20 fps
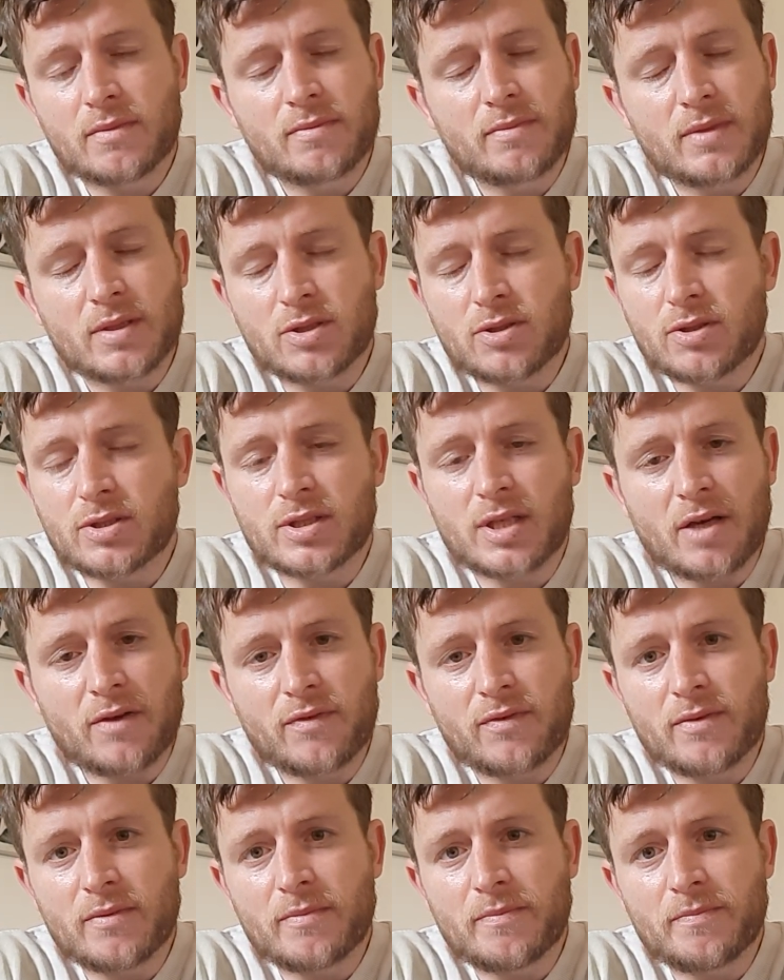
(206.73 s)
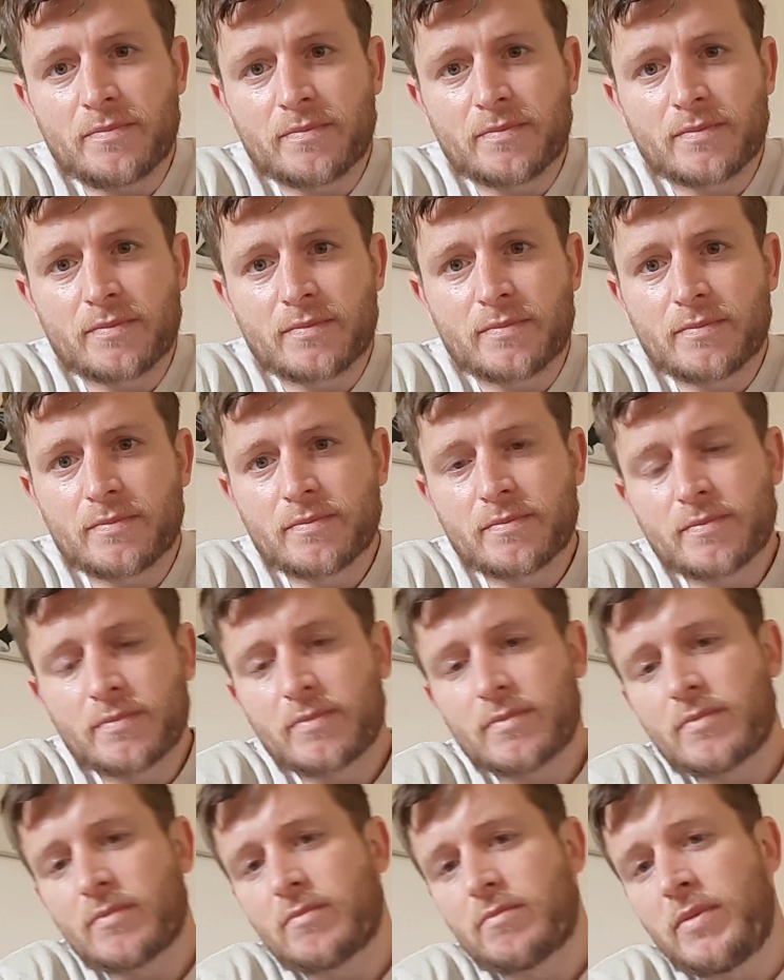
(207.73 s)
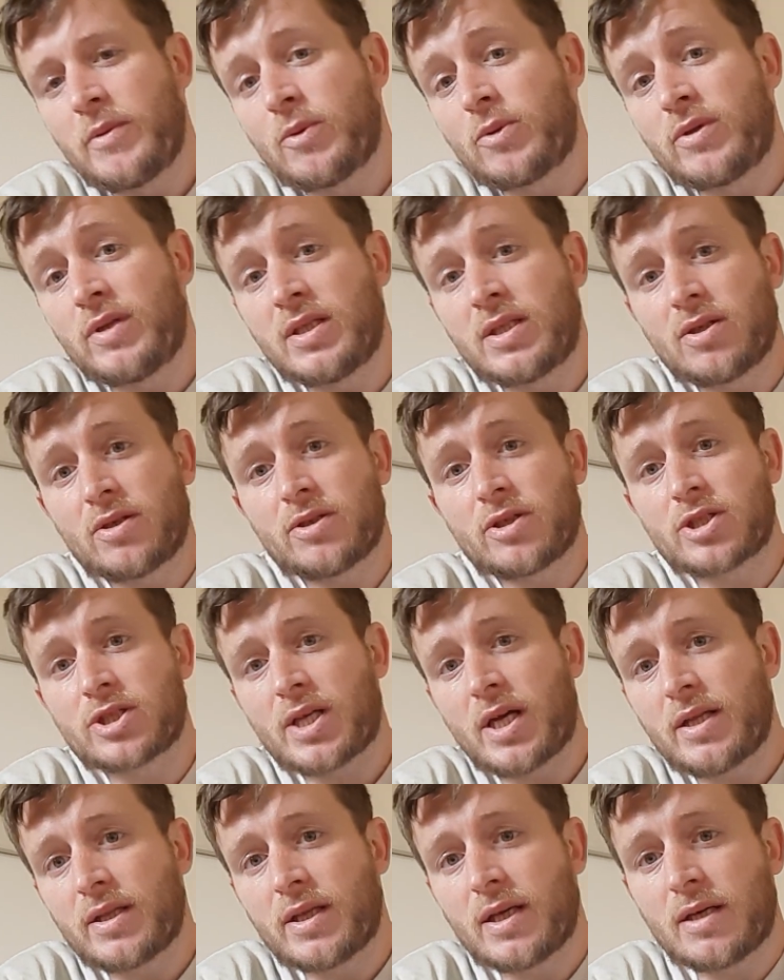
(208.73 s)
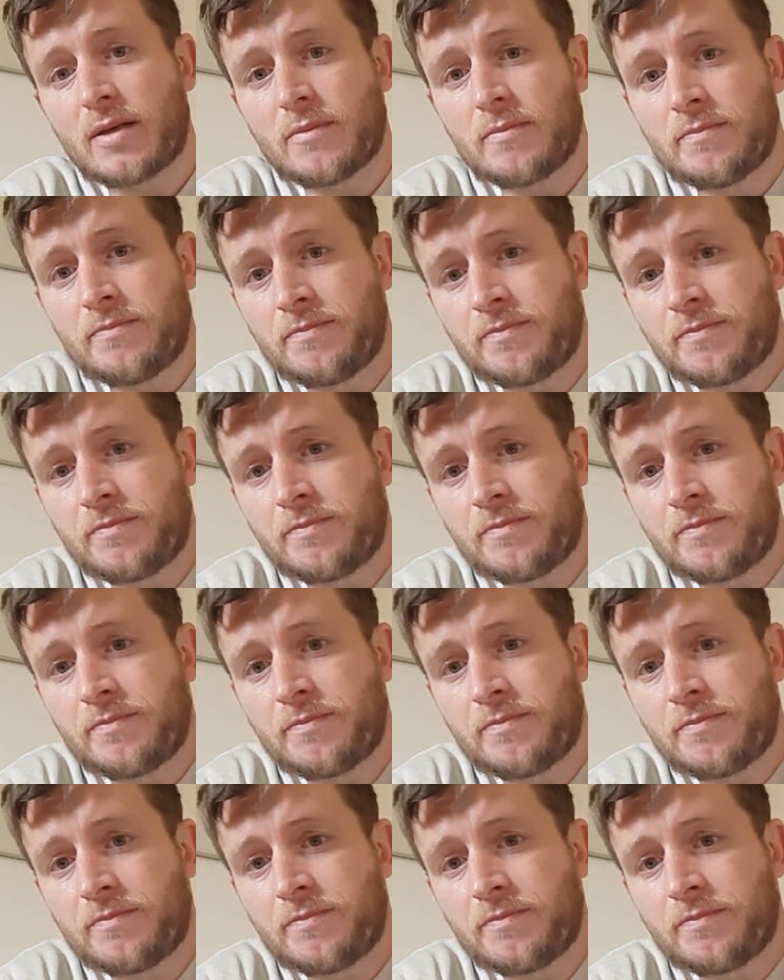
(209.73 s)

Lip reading: It's just different. People need to understand that.